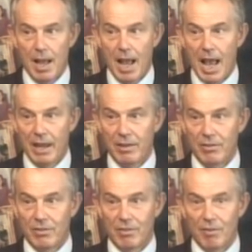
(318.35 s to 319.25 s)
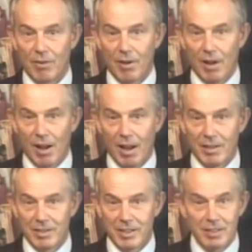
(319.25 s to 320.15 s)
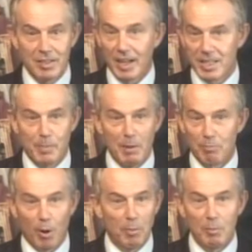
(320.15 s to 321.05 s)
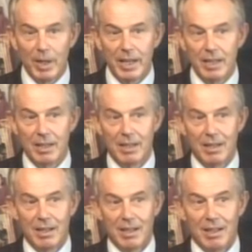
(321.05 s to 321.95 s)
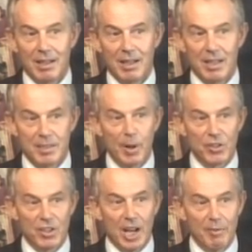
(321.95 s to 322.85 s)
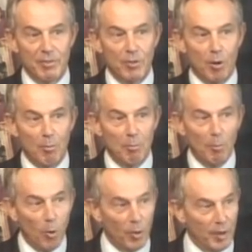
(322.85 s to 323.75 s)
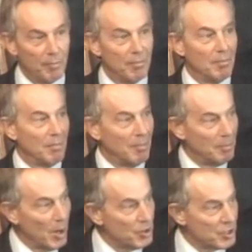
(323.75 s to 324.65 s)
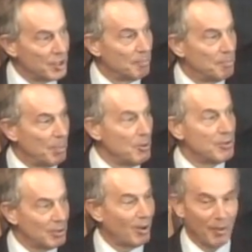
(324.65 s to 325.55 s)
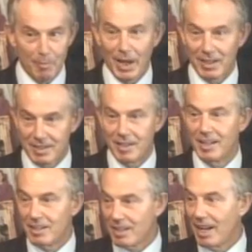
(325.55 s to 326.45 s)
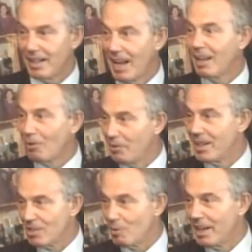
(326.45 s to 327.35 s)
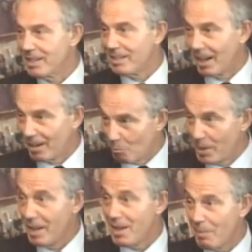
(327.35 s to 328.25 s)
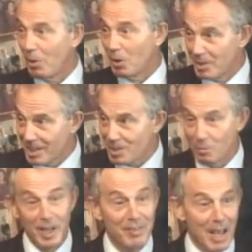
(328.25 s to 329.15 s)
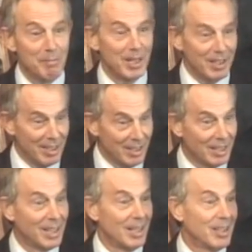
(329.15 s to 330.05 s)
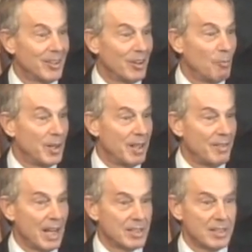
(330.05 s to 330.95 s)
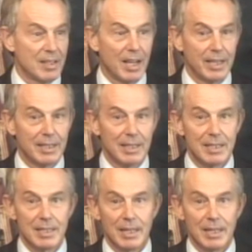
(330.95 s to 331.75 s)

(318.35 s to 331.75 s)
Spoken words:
And since I spend probably as much time, if not more than most, both on the Palestinian side and on the Israeli side, within their politics, within their media, within their societies,